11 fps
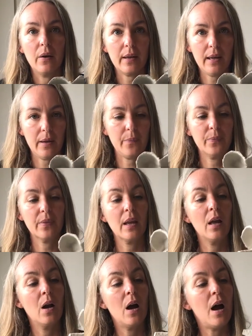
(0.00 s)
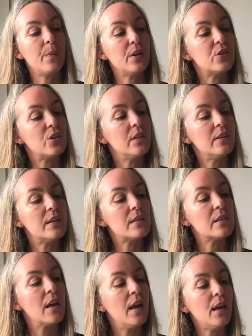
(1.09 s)
Okay, I'm going to turn
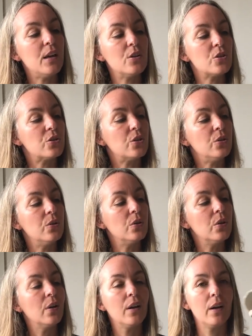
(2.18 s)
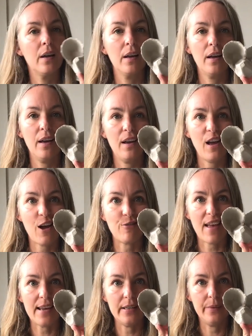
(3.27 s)
this into a
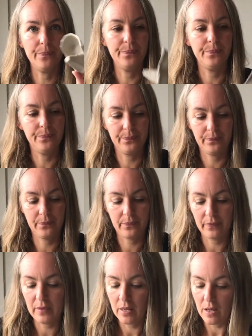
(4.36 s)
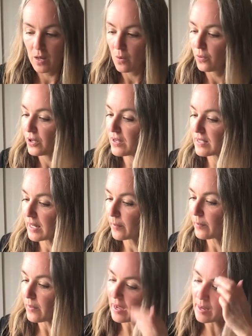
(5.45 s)
rat.
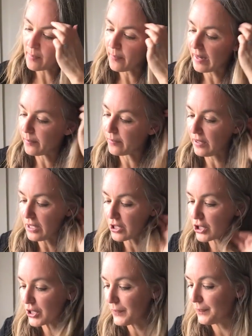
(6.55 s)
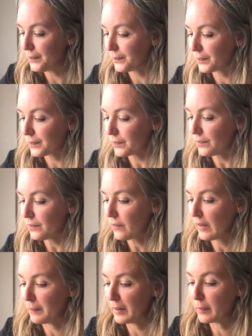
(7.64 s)
Using my paintbrush,
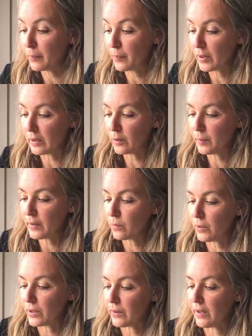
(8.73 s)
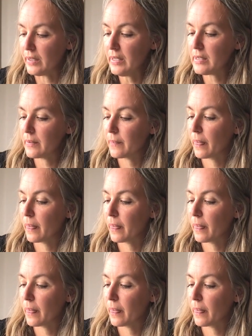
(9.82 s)
I'm going to put a little bit of water on it,